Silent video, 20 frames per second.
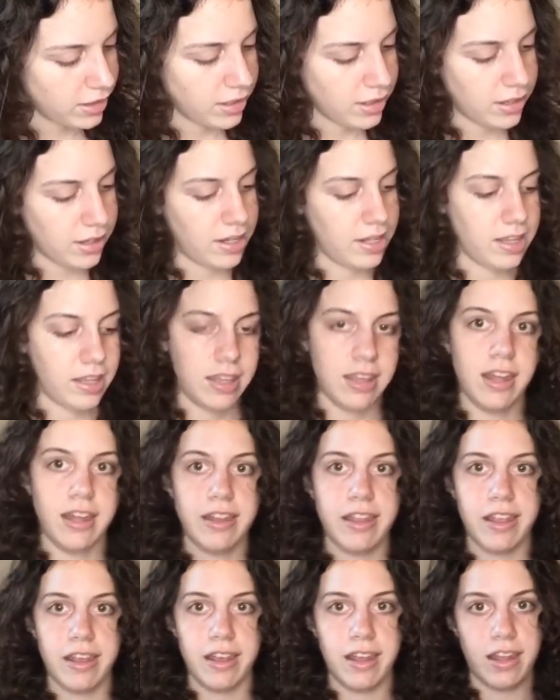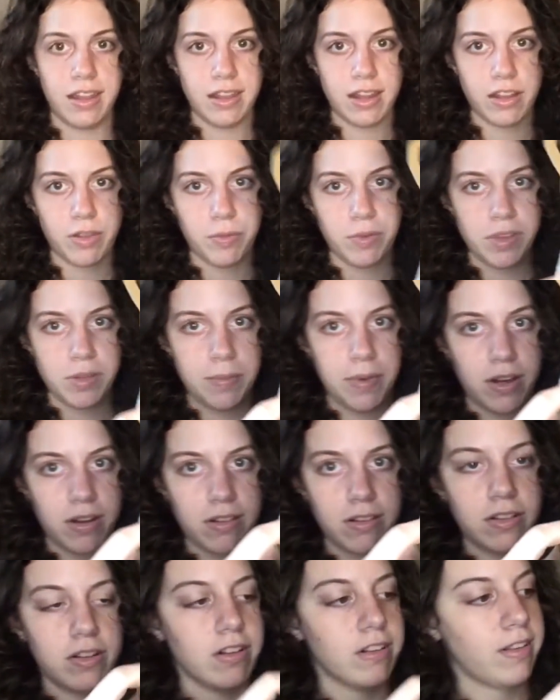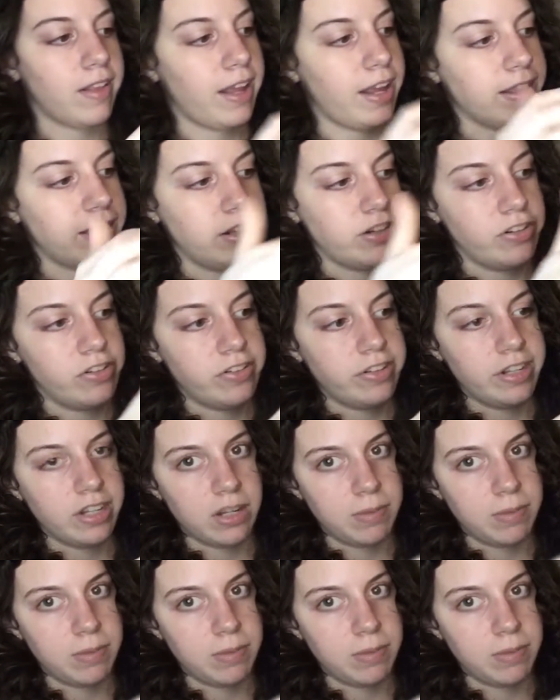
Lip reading: And then that's it. That's what the box looks like. They just stick them